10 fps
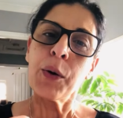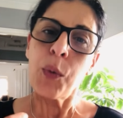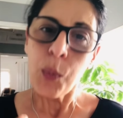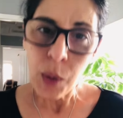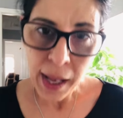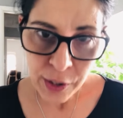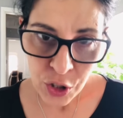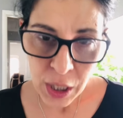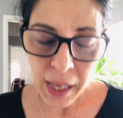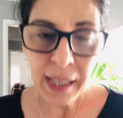
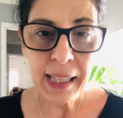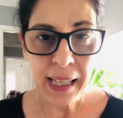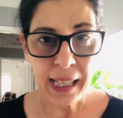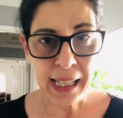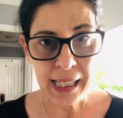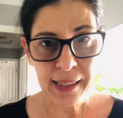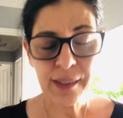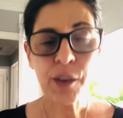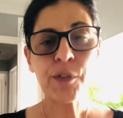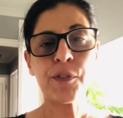Gua-Sha is
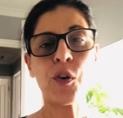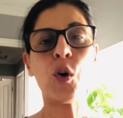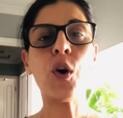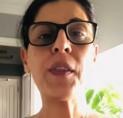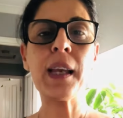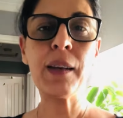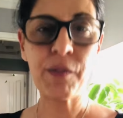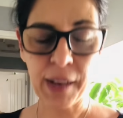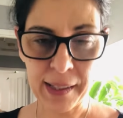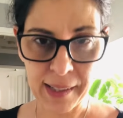for the
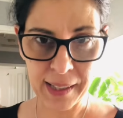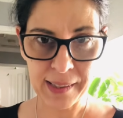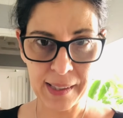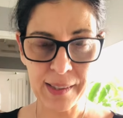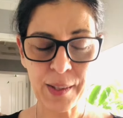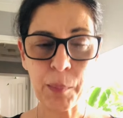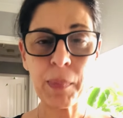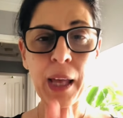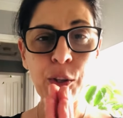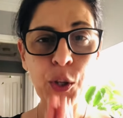lymphatic system.
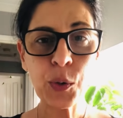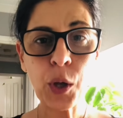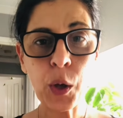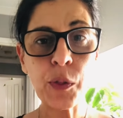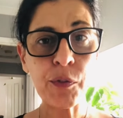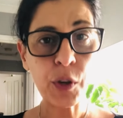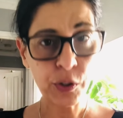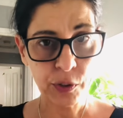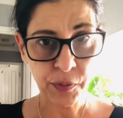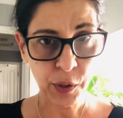Now, you know, the
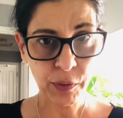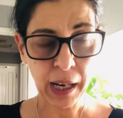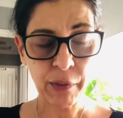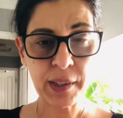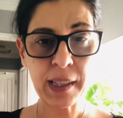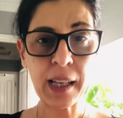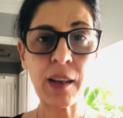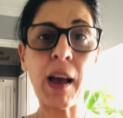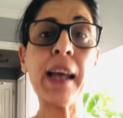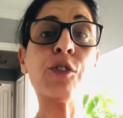philosophy of clarity and
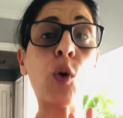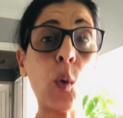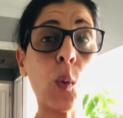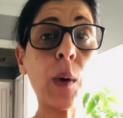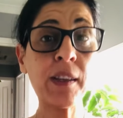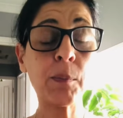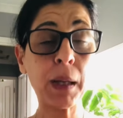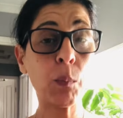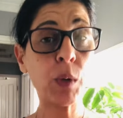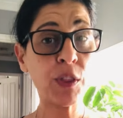light has always
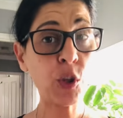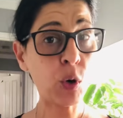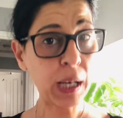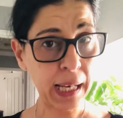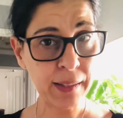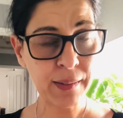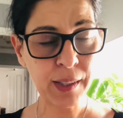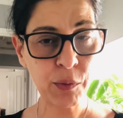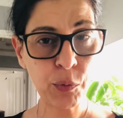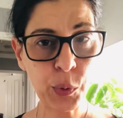been with your
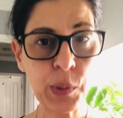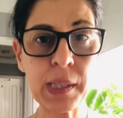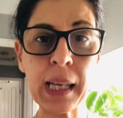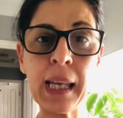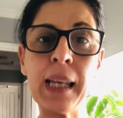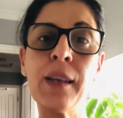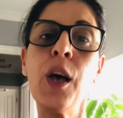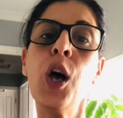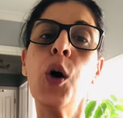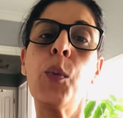cleansing routine,
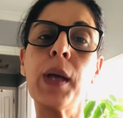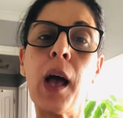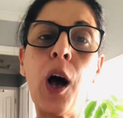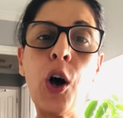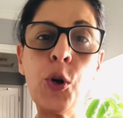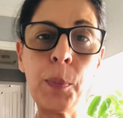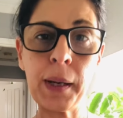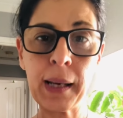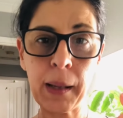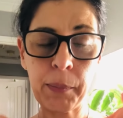we
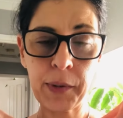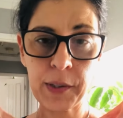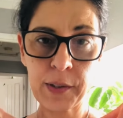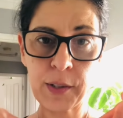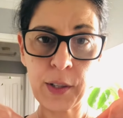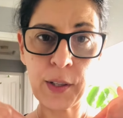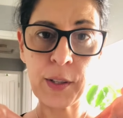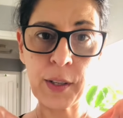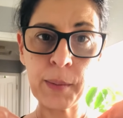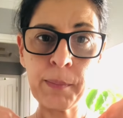open up the
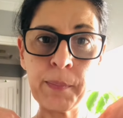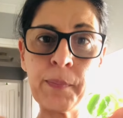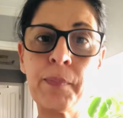sternum,